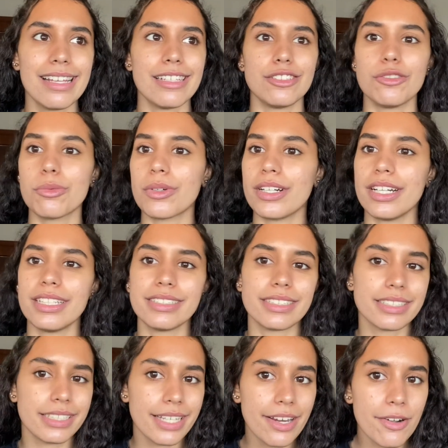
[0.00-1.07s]
You were
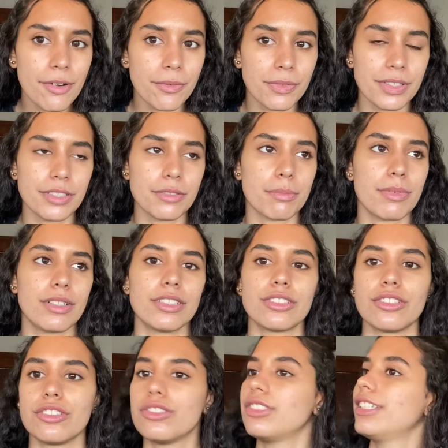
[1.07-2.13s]
scared of this
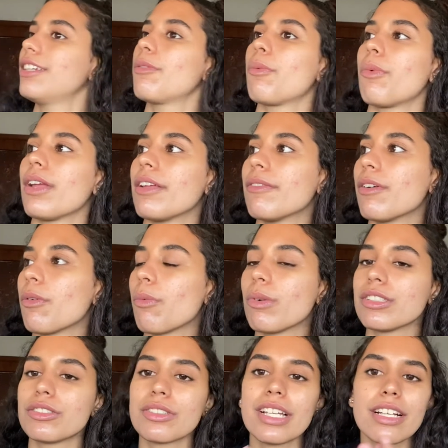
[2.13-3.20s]
person. You didn't even
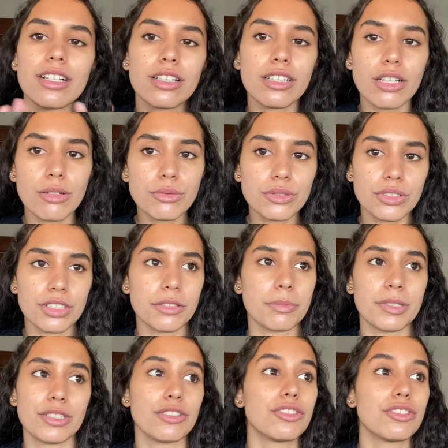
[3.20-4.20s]
want to get close to this person.